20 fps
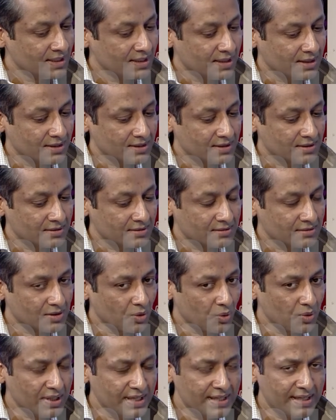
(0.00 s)
Uh, the
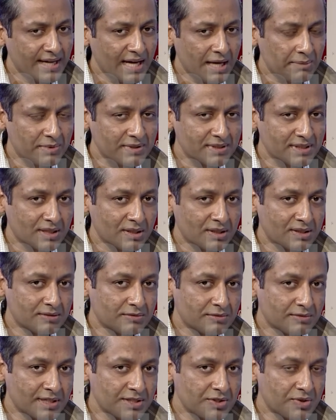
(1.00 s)
only gap is
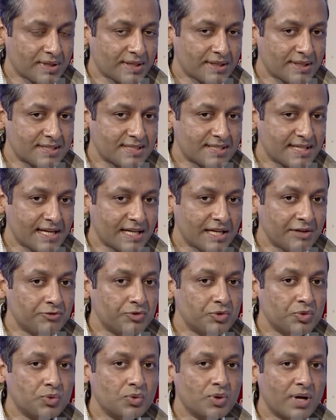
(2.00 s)
uh, one should understand if
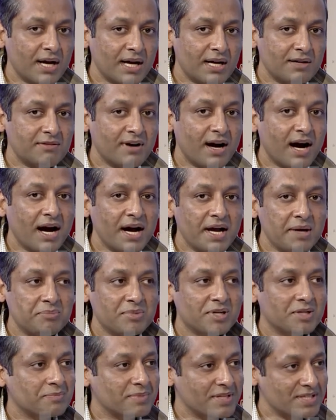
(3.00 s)
you have high
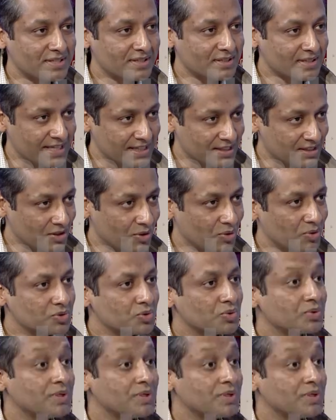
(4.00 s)
blood pressure right now, so